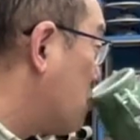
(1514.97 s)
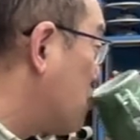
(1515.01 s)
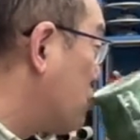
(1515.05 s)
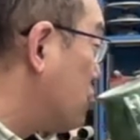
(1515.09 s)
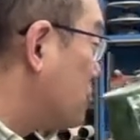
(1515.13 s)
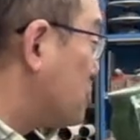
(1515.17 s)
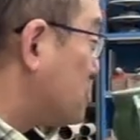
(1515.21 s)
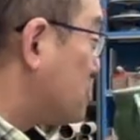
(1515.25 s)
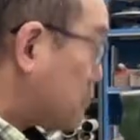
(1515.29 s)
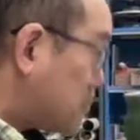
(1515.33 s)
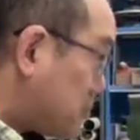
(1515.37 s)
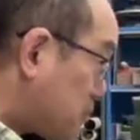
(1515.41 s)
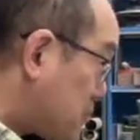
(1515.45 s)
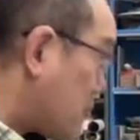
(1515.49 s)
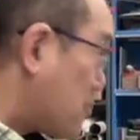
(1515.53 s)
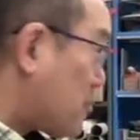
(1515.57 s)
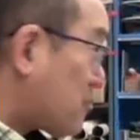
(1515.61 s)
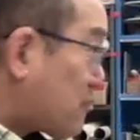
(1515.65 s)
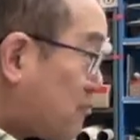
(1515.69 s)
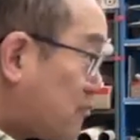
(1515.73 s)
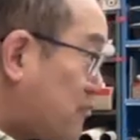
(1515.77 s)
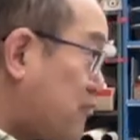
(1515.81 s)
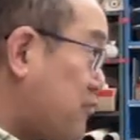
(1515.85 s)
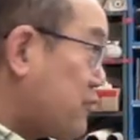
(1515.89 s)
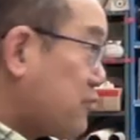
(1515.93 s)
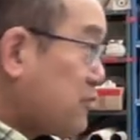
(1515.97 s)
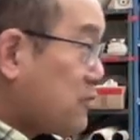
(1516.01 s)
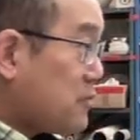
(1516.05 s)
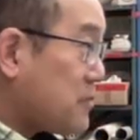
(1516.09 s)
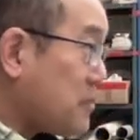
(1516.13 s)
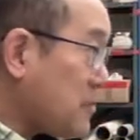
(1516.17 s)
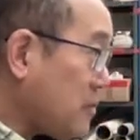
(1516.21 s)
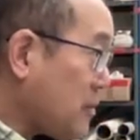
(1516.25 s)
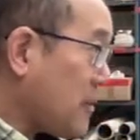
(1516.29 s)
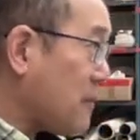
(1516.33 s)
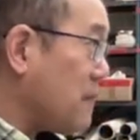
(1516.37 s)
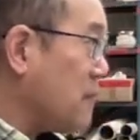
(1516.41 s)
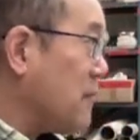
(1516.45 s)
Mm.
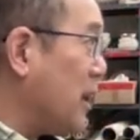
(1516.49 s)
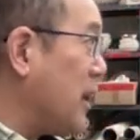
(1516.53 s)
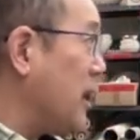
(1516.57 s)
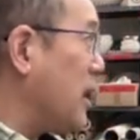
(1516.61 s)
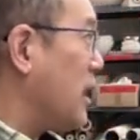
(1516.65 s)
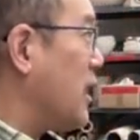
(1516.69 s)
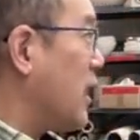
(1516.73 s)
Right?